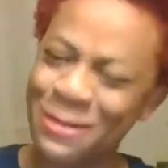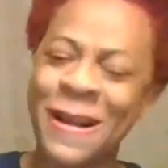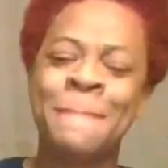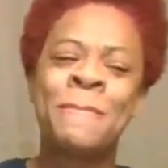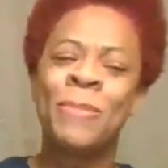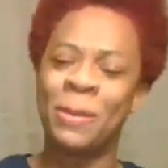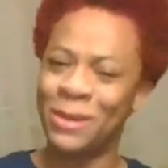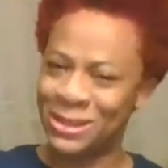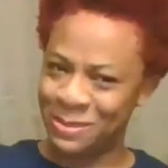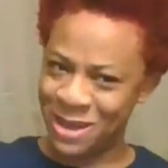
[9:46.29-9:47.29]
Well,
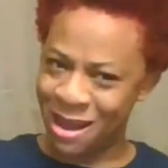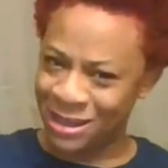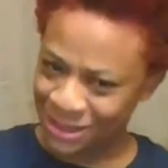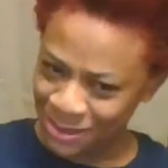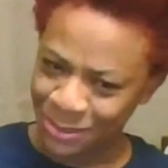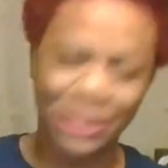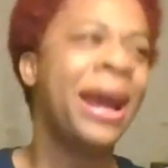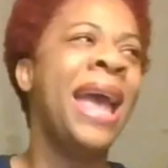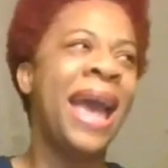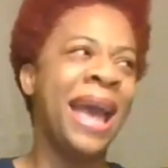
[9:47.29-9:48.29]
posted me October
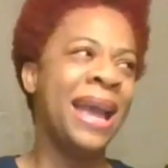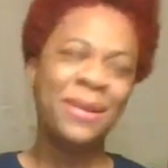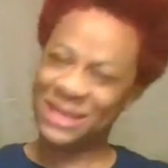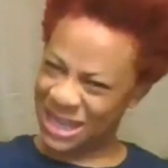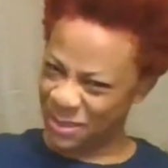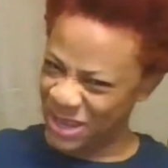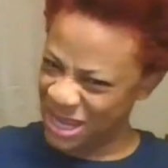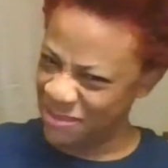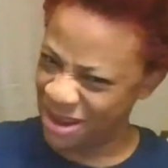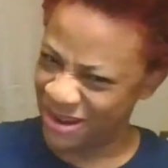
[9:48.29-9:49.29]
and he was like, can we
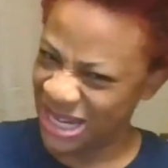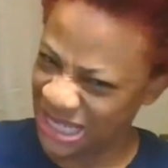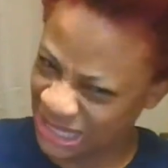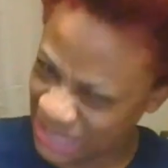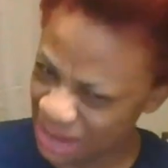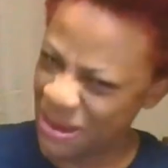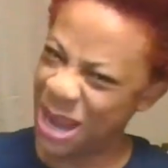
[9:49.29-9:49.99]
get married in December?